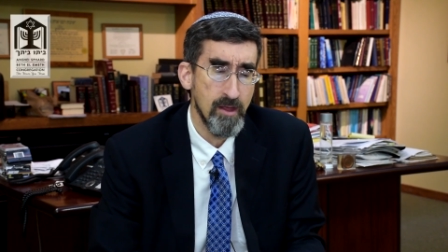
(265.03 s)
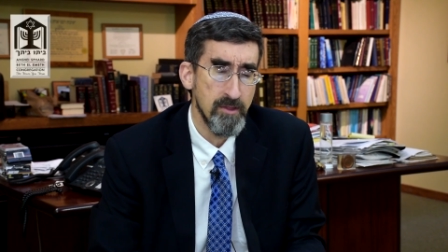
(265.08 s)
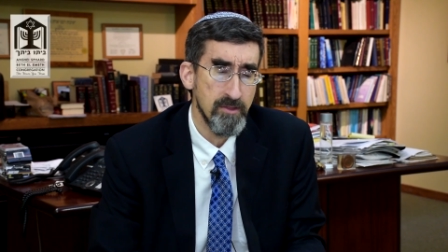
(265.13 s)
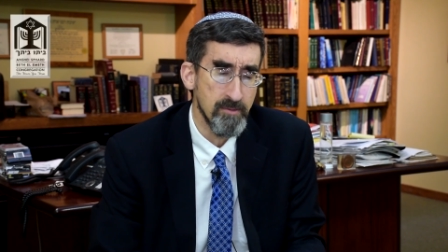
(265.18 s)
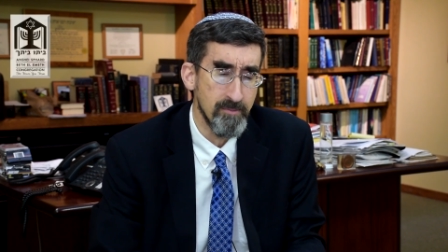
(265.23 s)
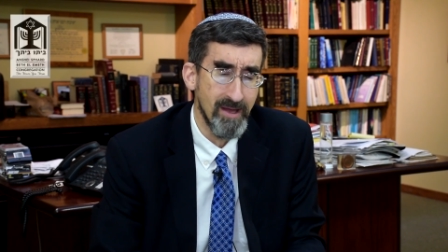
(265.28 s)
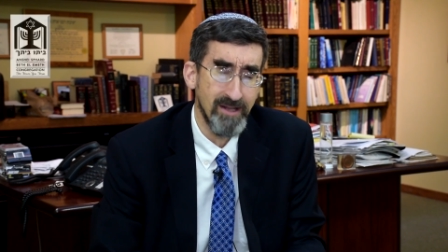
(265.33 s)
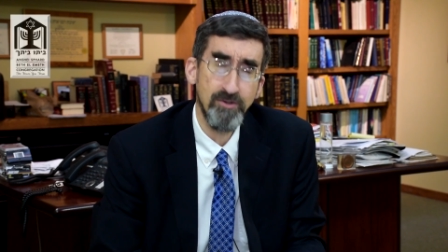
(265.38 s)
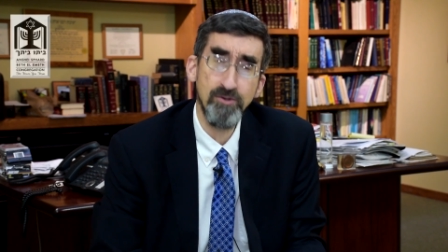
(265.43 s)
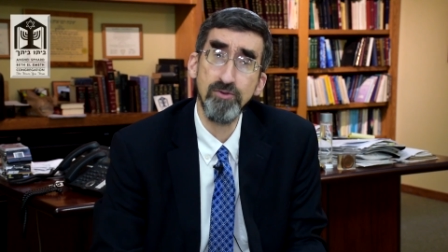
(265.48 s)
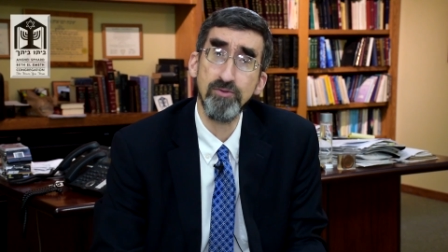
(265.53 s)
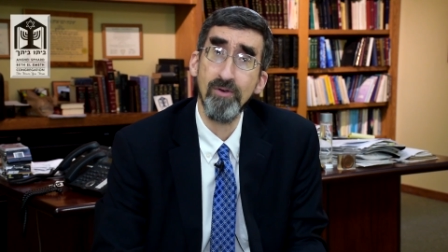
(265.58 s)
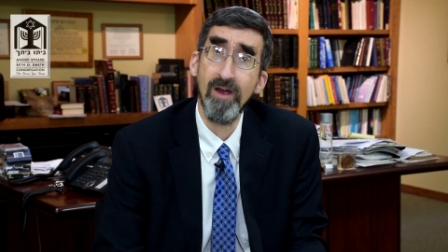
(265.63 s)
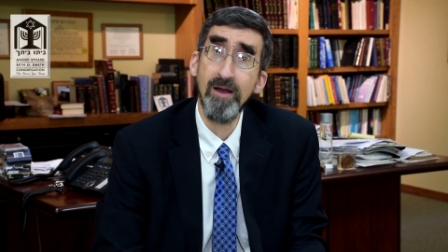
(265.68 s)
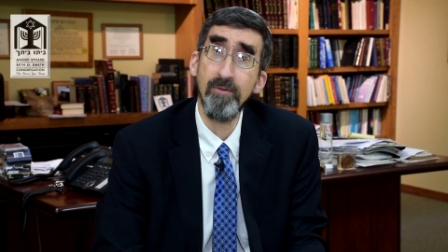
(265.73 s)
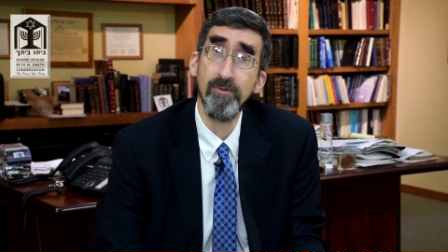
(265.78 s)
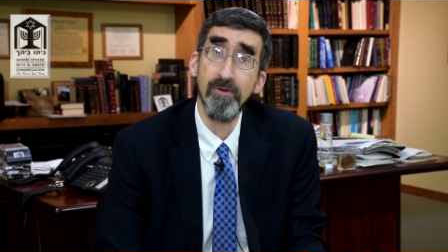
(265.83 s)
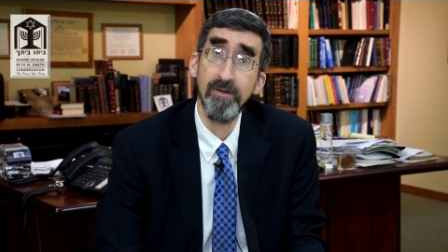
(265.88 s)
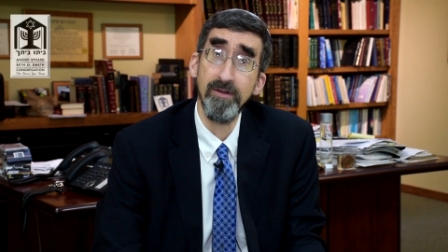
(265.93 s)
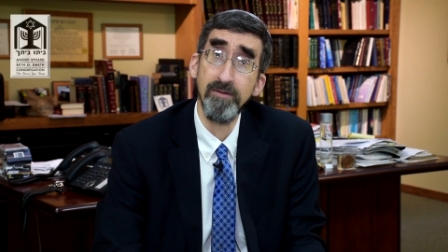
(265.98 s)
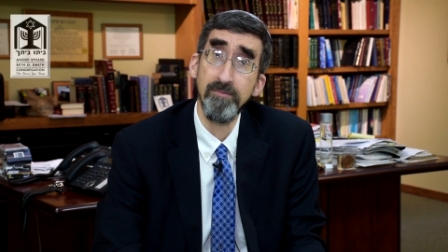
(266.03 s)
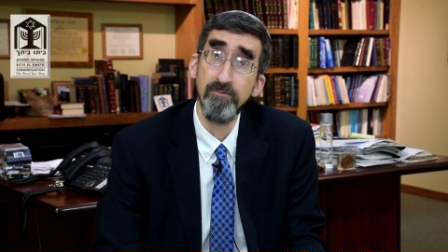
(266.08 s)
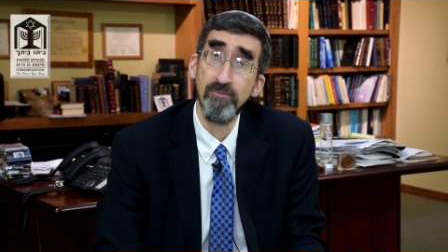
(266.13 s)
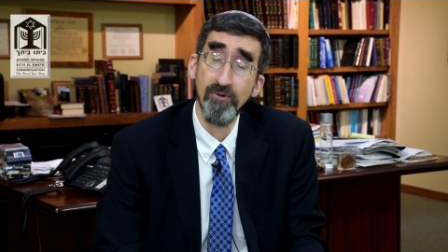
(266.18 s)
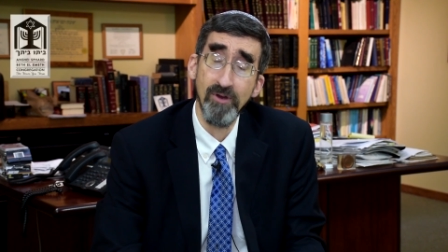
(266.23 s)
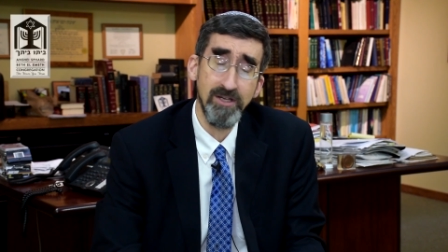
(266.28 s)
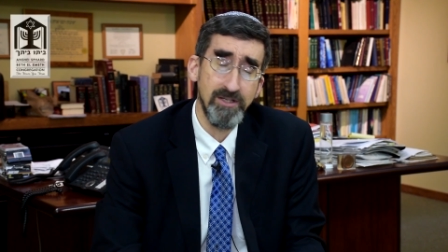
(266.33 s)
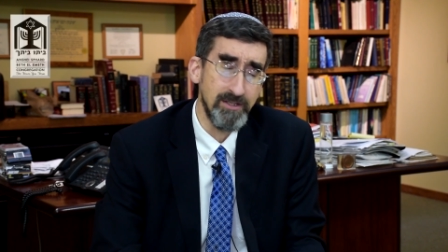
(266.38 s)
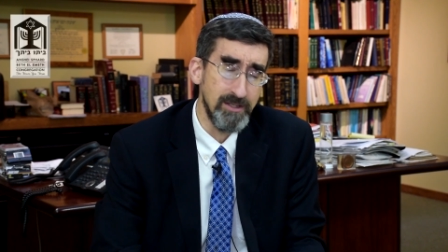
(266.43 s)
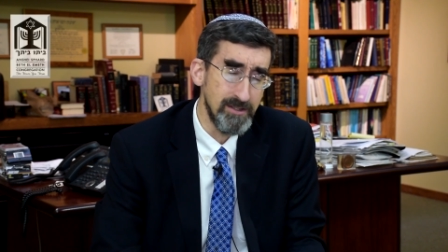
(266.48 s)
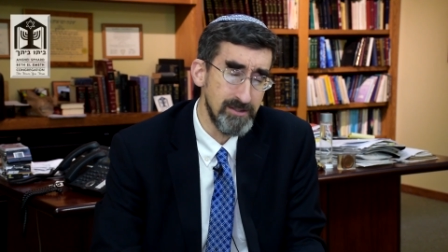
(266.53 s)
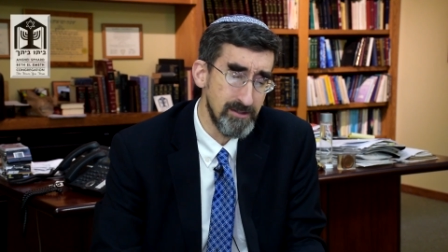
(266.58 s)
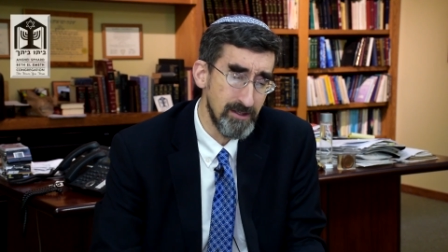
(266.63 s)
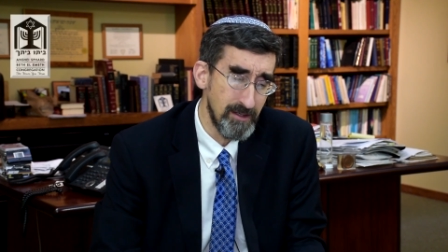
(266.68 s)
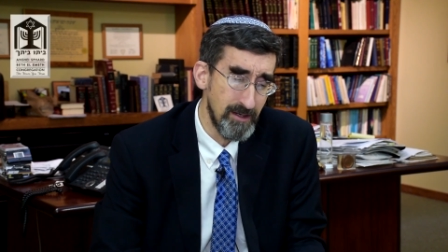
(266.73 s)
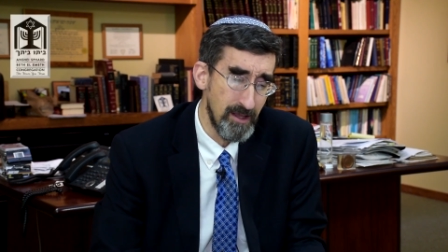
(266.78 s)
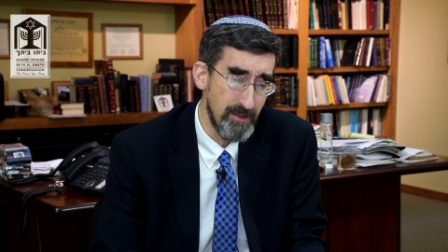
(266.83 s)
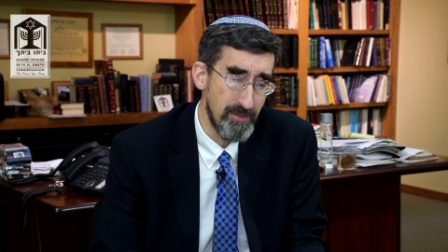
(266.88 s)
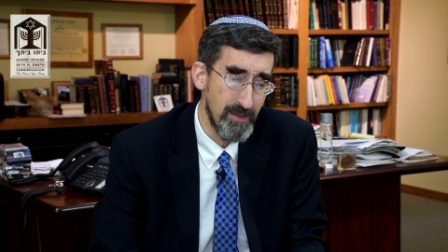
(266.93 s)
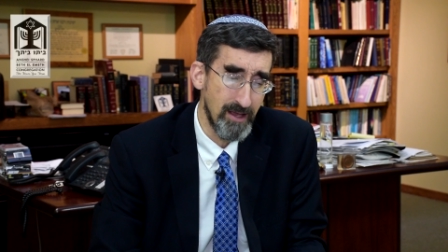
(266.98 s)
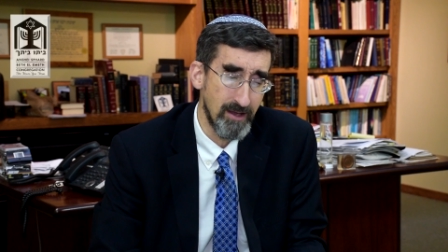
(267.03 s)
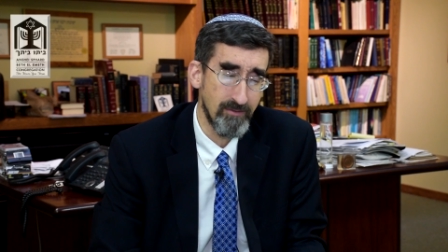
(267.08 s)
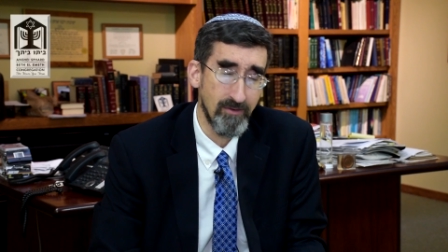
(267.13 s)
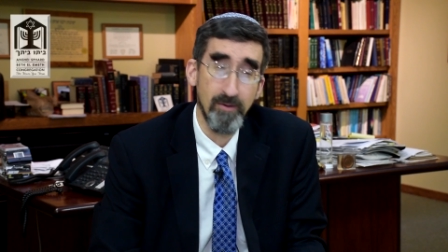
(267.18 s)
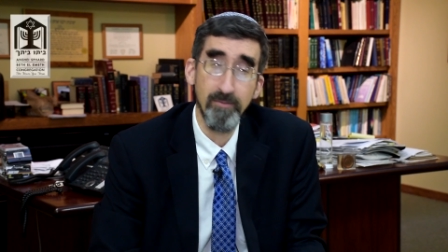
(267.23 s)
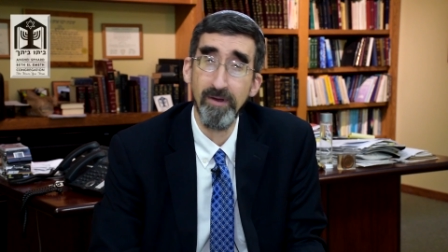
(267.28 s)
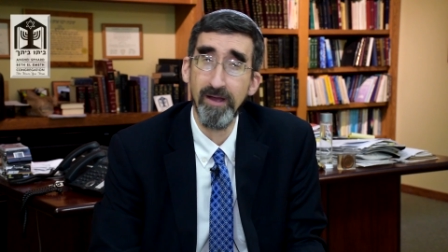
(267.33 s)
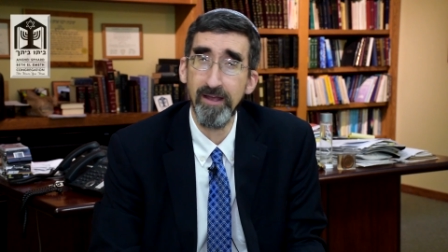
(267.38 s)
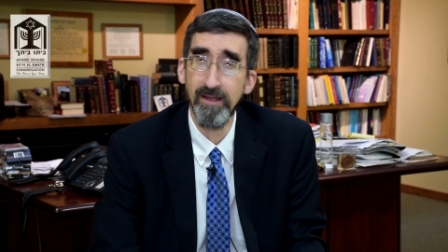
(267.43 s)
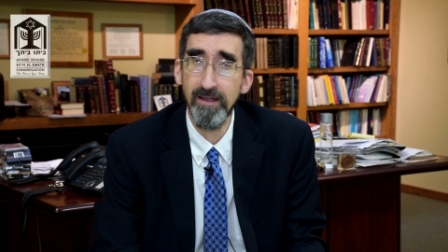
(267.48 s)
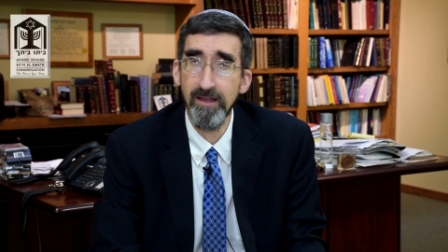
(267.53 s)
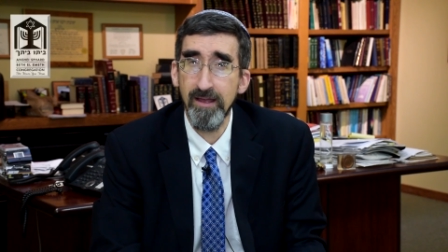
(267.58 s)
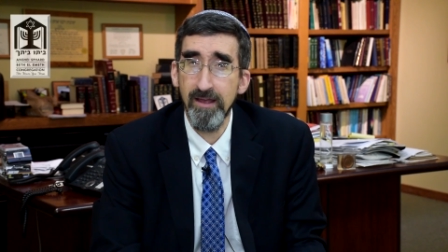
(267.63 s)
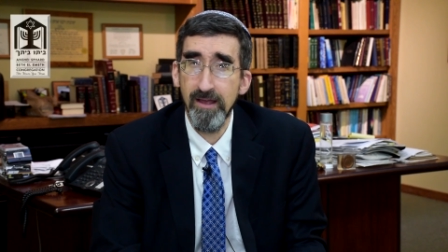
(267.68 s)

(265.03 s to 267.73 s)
The Medrash Rabbah in Breshis, and I thank Rabbi